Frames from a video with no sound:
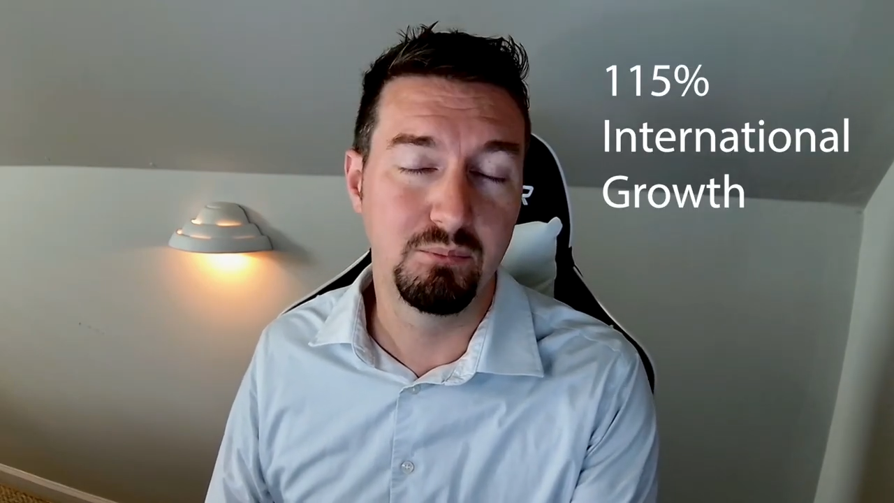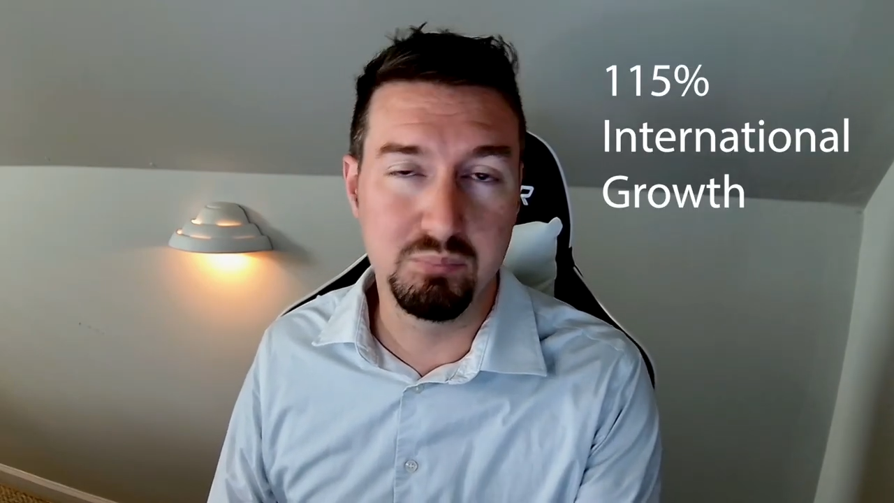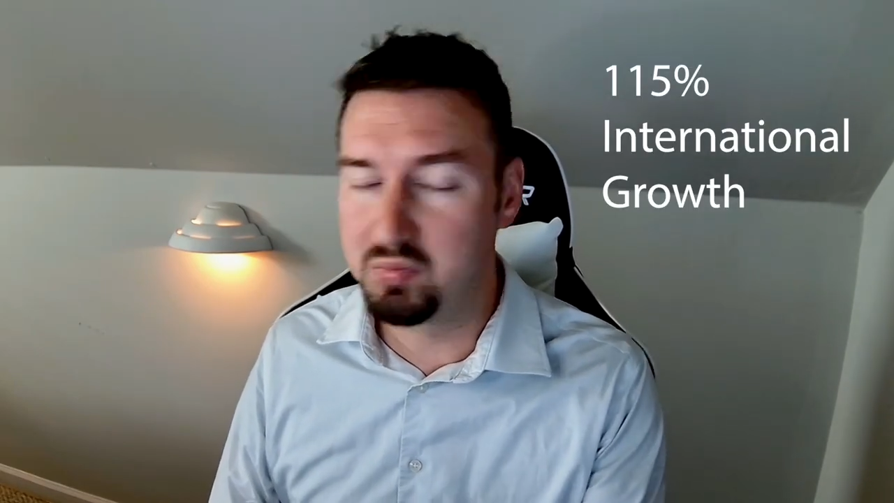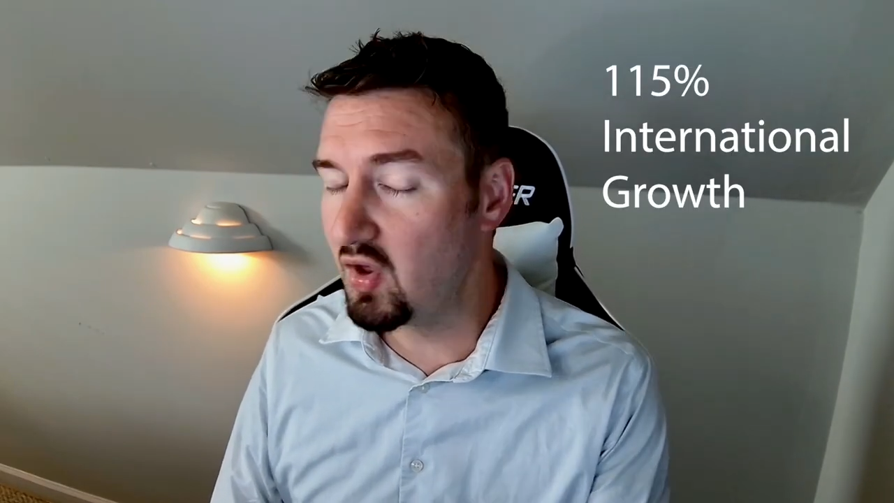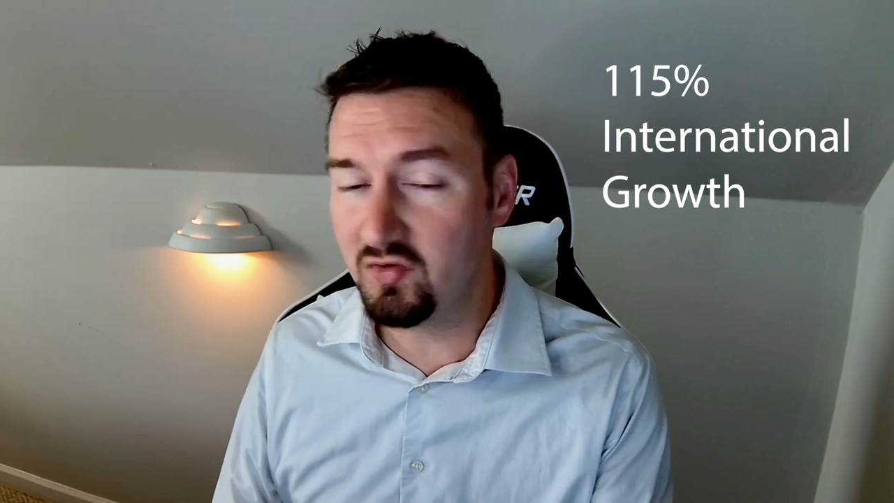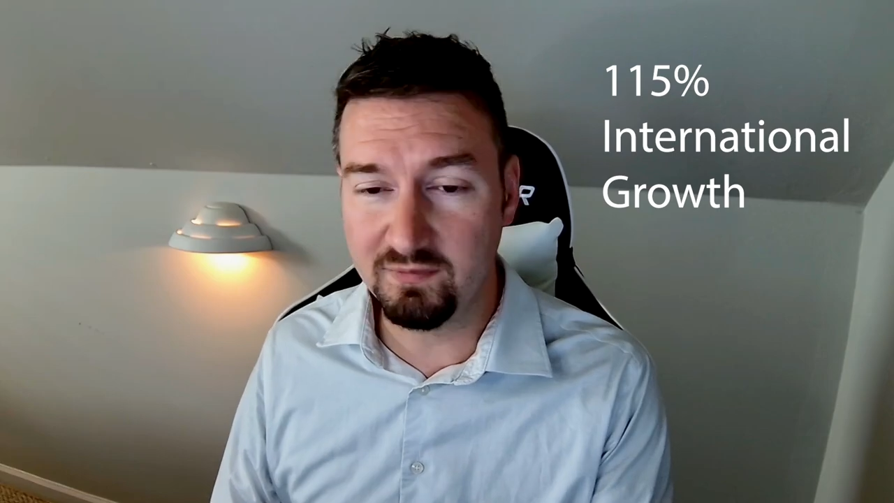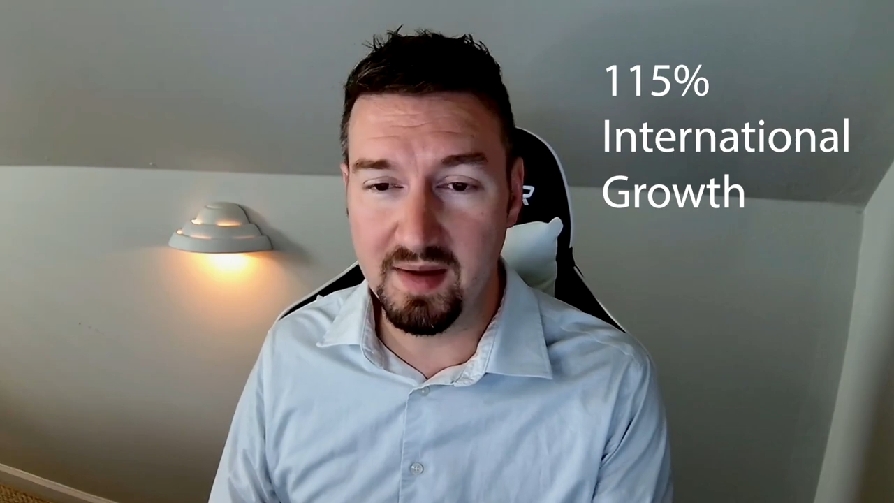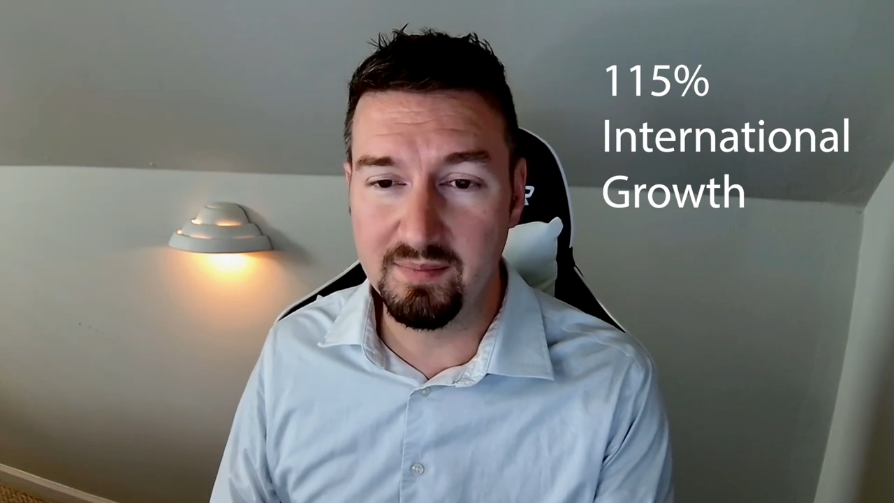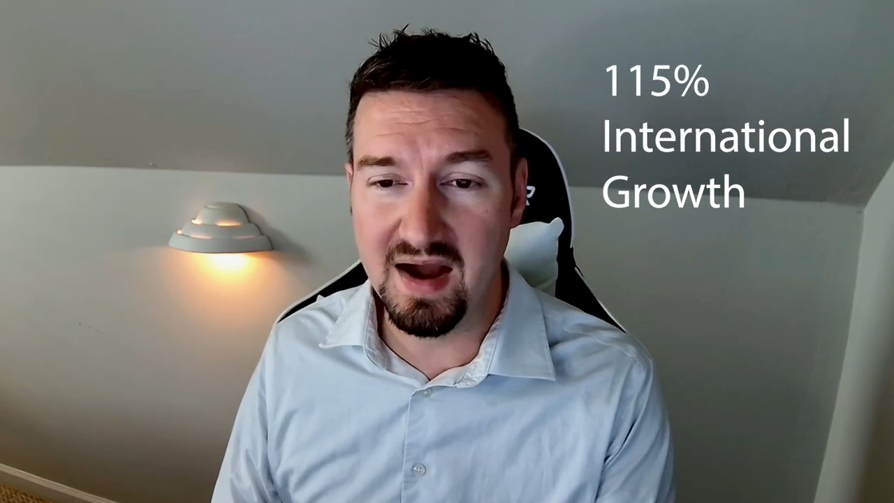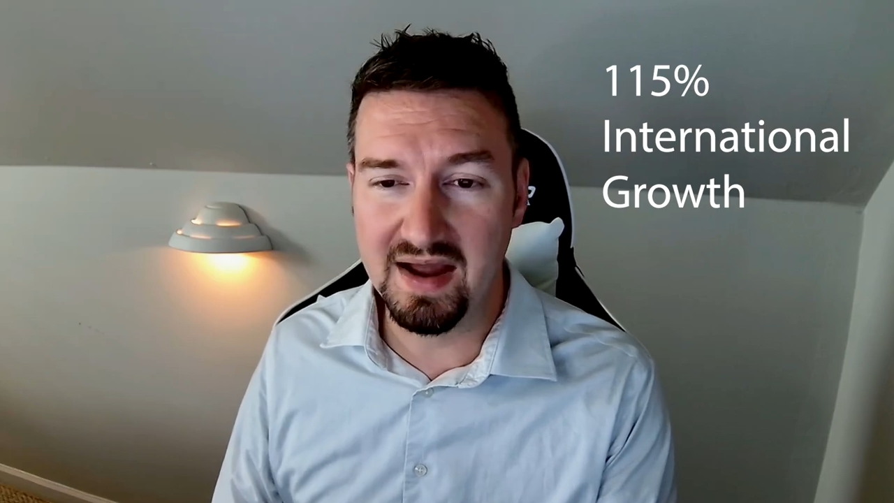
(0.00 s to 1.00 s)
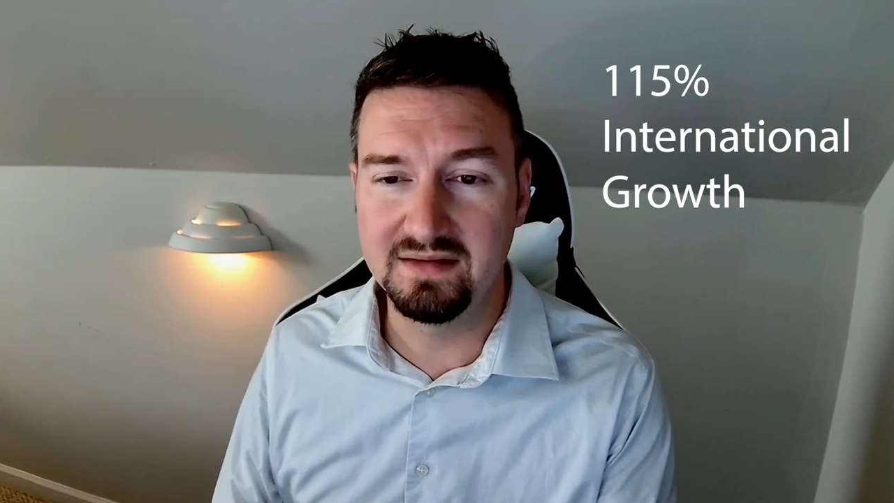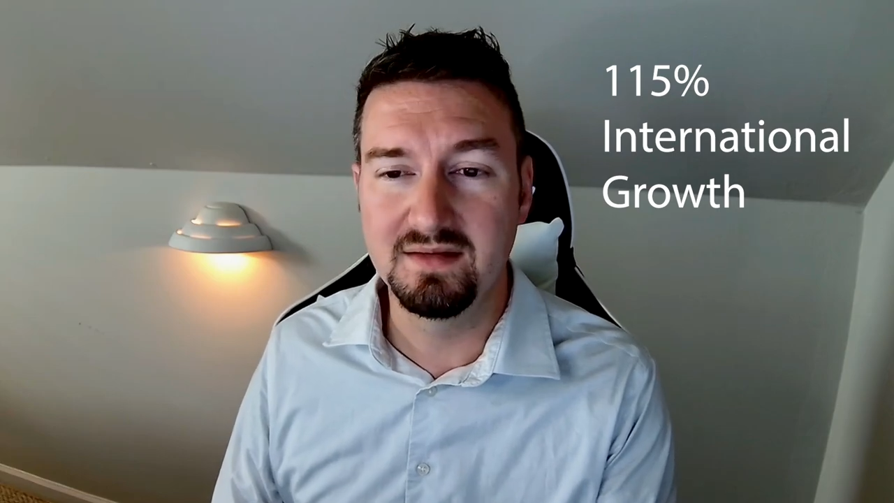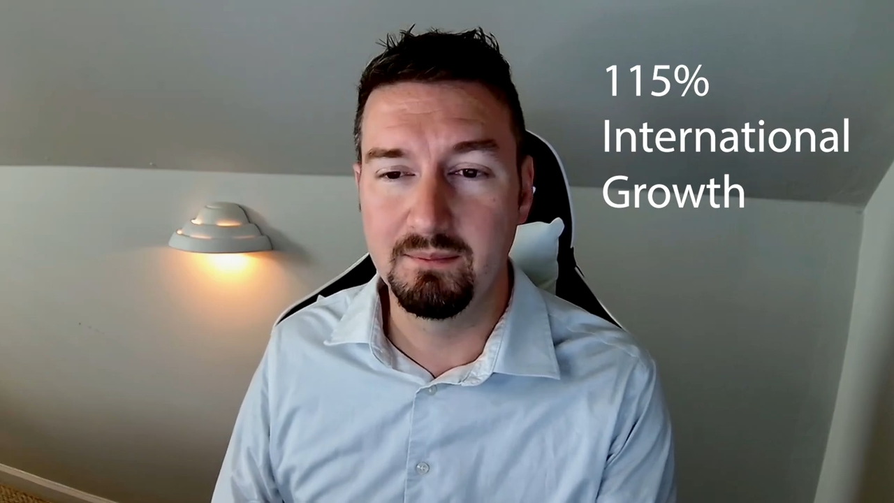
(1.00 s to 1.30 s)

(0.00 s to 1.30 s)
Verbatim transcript: blows my mind,